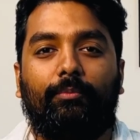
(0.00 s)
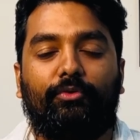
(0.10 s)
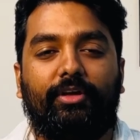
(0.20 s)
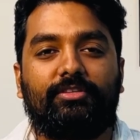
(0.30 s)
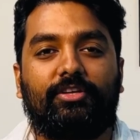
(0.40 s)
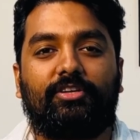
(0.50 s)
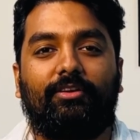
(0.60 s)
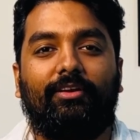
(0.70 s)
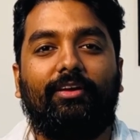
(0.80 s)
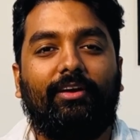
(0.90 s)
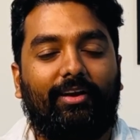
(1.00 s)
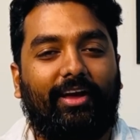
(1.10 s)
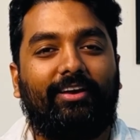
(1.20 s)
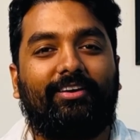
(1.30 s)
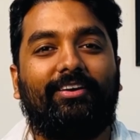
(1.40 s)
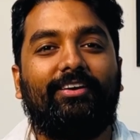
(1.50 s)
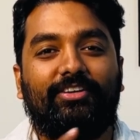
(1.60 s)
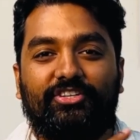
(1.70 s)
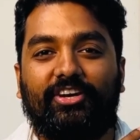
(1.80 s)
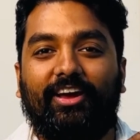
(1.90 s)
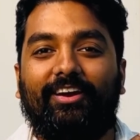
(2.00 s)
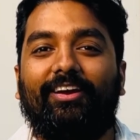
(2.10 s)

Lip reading: today's session, like, share,